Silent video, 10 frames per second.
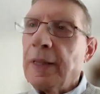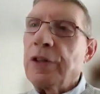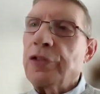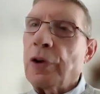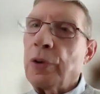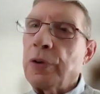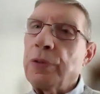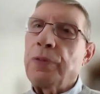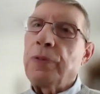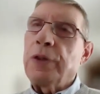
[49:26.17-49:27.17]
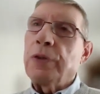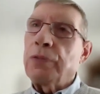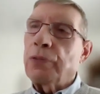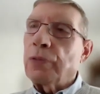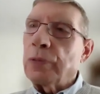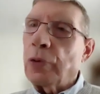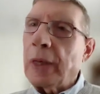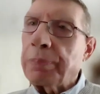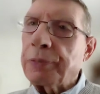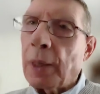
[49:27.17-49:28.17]
So you've
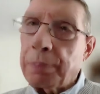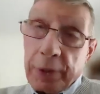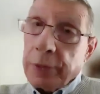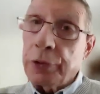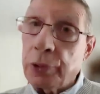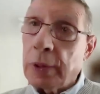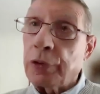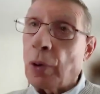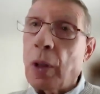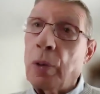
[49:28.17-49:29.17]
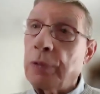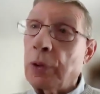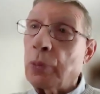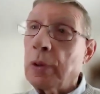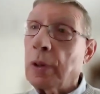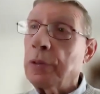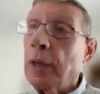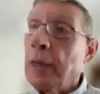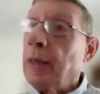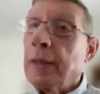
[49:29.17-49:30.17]
ramped up and you're doing this all over the world.
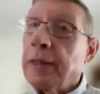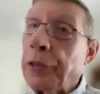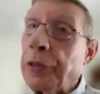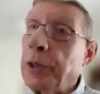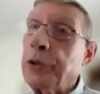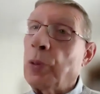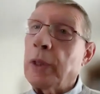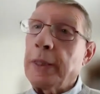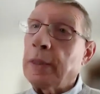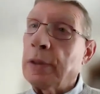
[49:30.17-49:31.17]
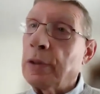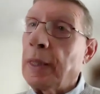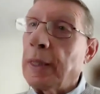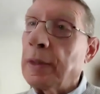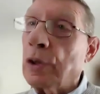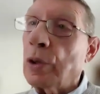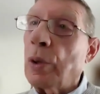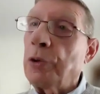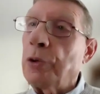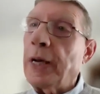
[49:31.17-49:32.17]
That 320 in
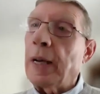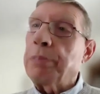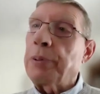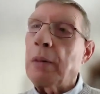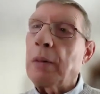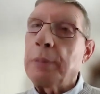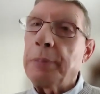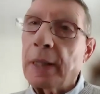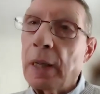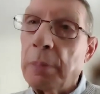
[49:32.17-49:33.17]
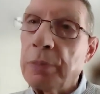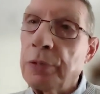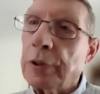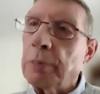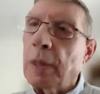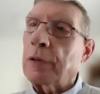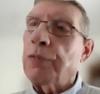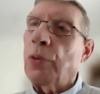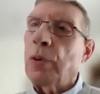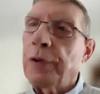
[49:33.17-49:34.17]
global debt probably becomes something like
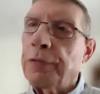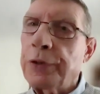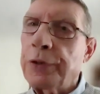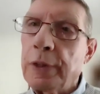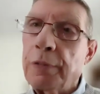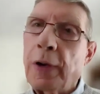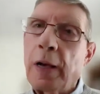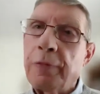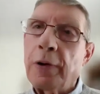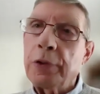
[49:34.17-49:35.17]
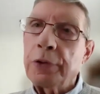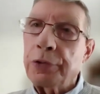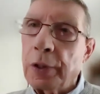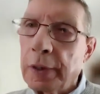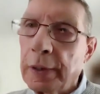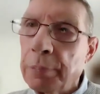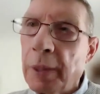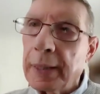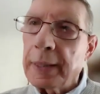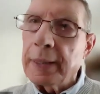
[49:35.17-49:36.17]
450 to 500 trillion
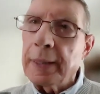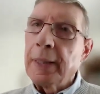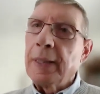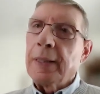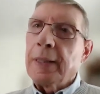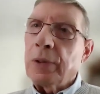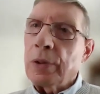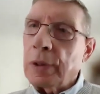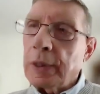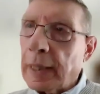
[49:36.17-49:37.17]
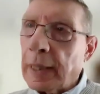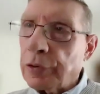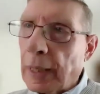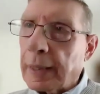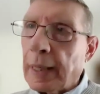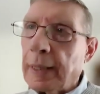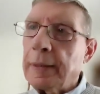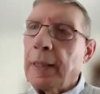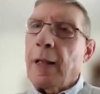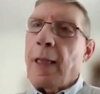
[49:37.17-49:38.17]
by the early next decade.